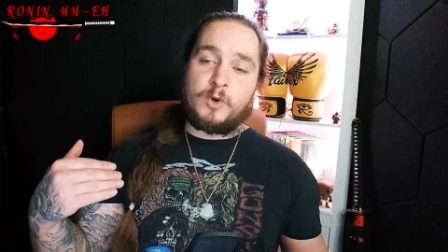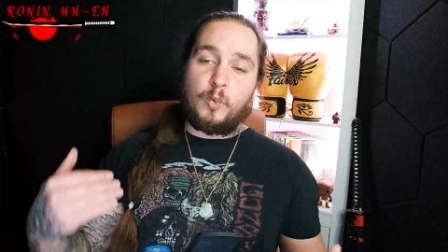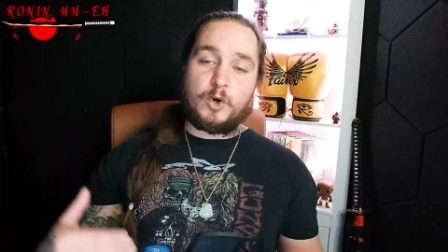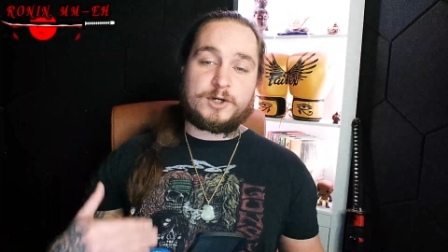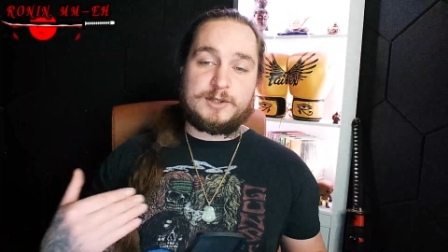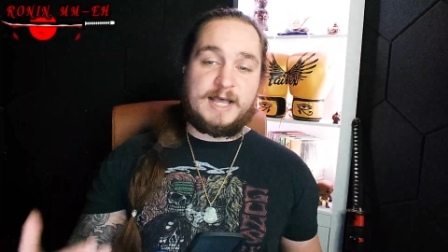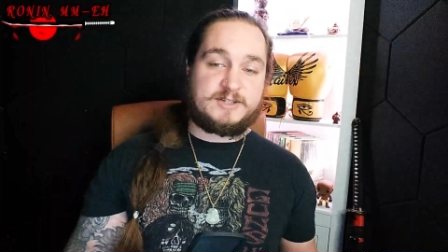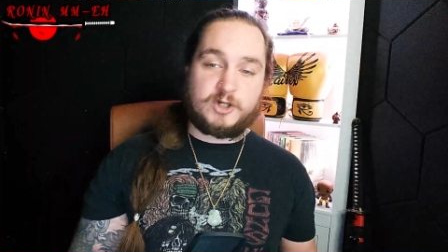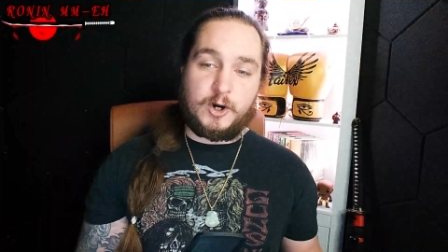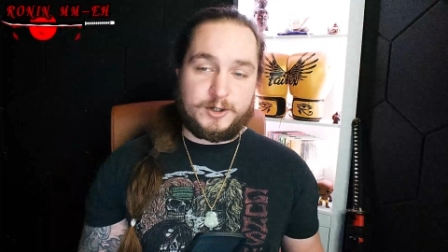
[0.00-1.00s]
work
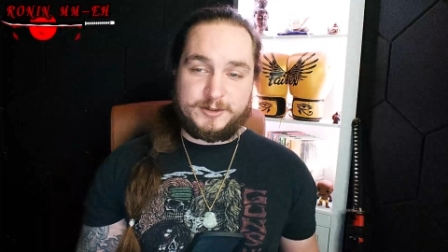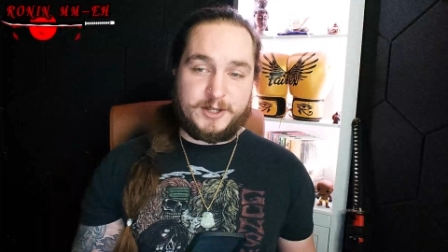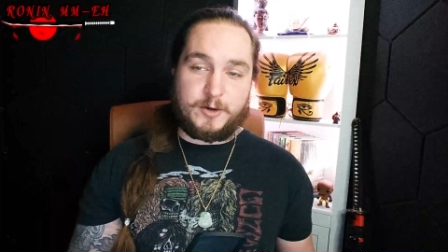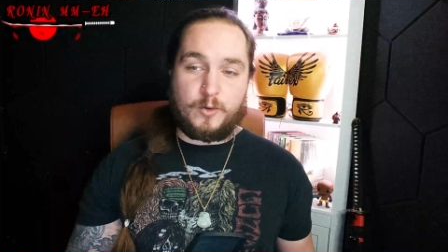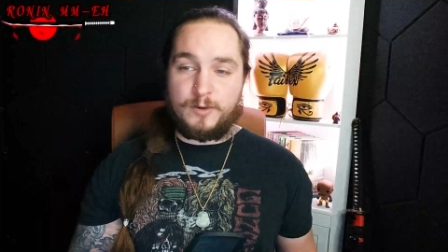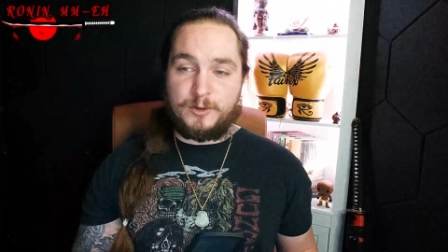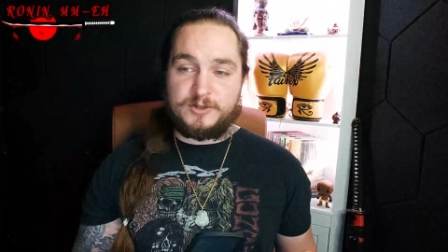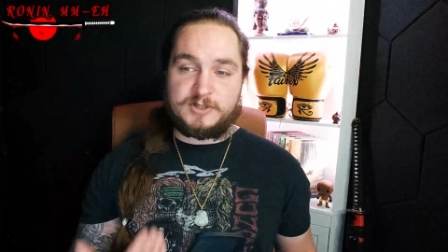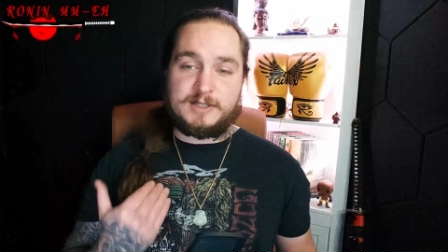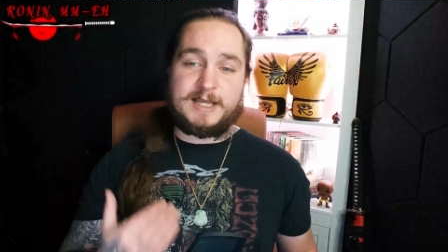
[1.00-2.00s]
less hard than normal
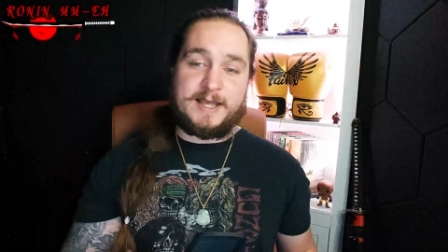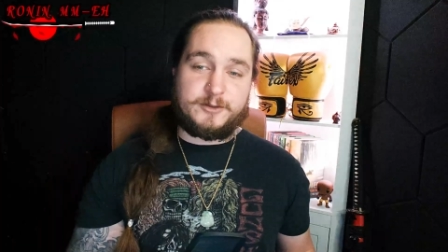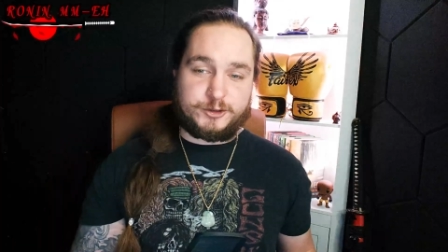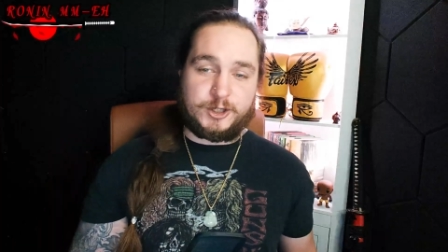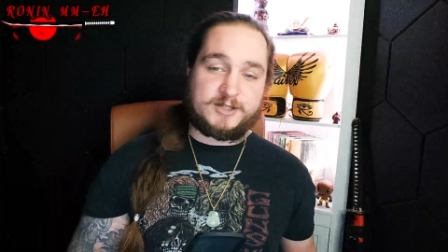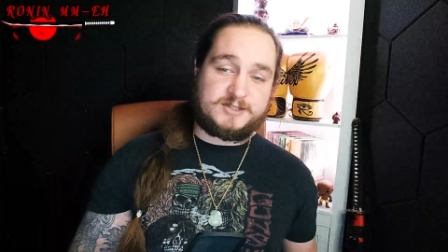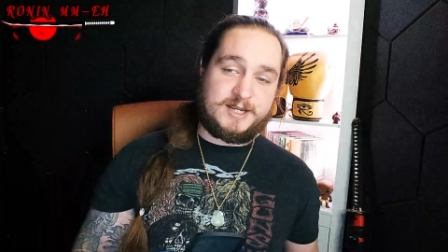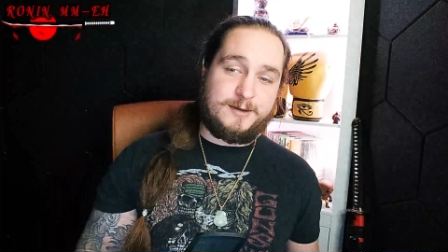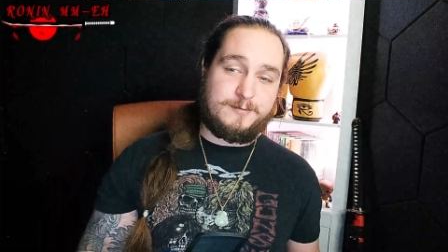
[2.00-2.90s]
to land the shots that he